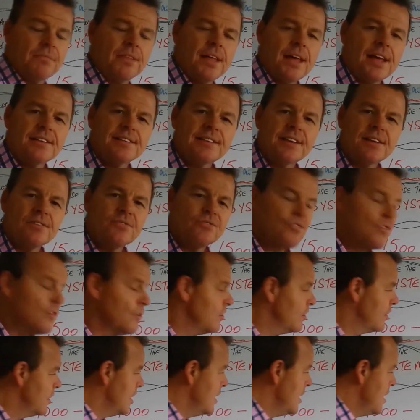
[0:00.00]
that sounds
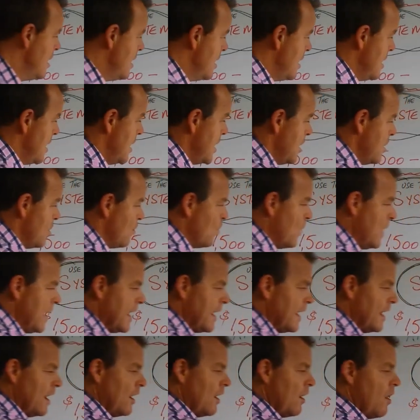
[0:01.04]
good. And we're
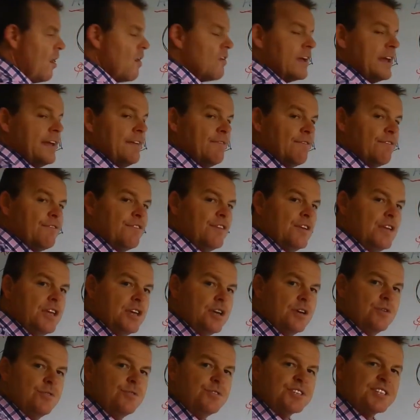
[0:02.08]
going to lock in for
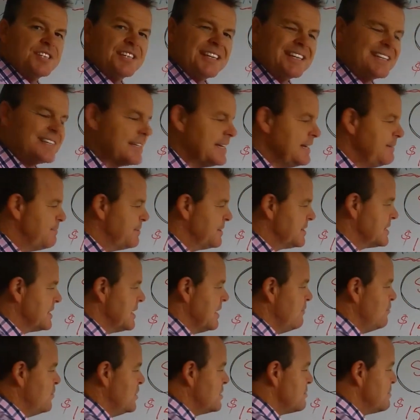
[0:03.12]
you
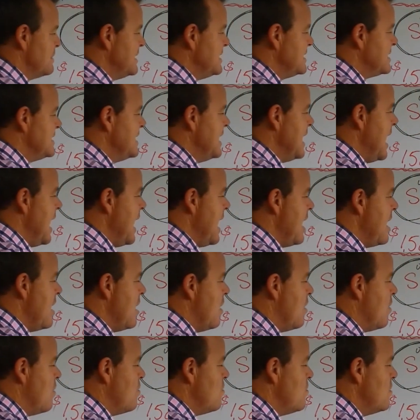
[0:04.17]
60%, which means
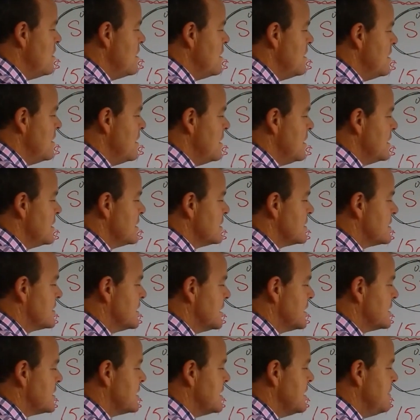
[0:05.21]
now
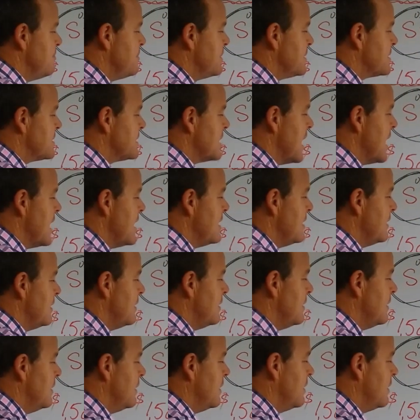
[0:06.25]
60%